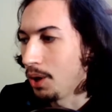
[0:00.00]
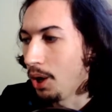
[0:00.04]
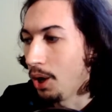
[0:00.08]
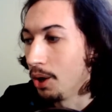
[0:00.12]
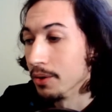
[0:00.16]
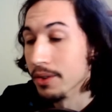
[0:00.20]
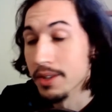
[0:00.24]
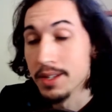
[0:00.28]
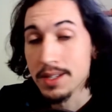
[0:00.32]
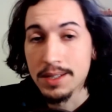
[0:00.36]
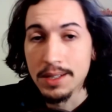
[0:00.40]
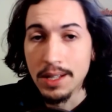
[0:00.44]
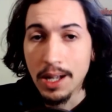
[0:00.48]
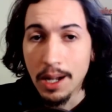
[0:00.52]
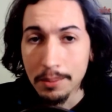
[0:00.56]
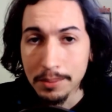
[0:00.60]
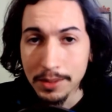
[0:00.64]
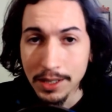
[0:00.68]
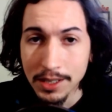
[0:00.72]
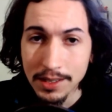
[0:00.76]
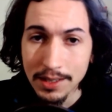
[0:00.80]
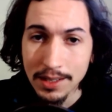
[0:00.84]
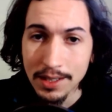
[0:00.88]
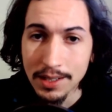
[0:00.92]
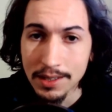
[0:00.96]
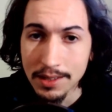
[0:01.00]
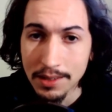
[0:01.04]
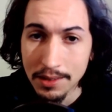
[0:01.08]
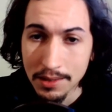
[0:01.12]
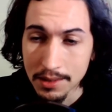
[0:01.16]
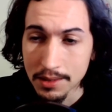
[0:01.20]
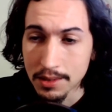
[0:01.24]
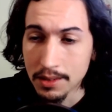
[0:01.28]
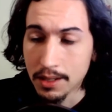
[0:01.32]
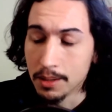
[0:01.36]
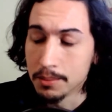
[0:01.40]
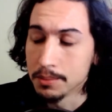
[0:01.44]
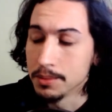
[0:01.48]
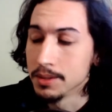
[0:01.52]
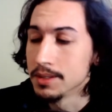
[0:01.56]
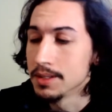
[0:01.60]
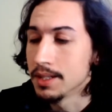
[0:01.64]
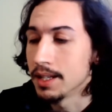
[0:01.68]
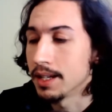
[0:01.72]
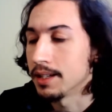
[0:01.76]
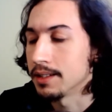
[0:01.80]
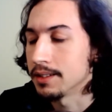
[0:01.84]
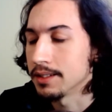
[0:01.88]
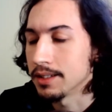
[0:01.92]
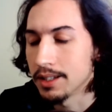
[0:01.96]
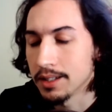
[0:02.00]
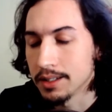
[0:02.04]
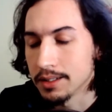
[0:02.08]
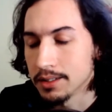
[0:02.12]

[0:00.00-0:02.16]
oh, this knob does this and this knob does that. I'm like,